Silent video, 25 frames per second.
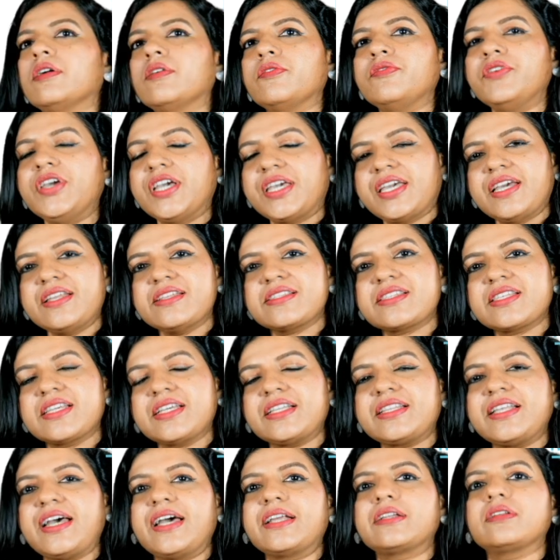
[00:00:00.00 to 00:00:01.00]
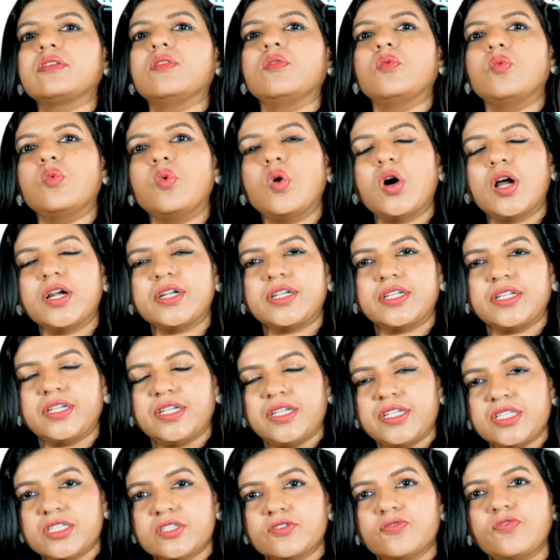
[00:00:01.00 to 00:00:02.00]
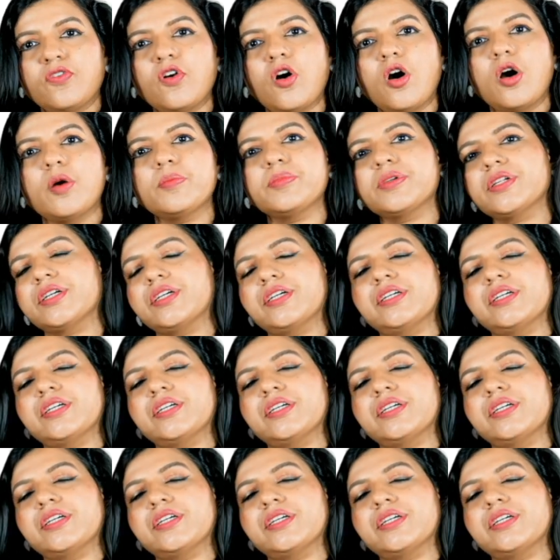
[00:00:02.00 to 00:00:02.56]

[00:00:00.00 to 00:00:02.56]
we can see that what is formed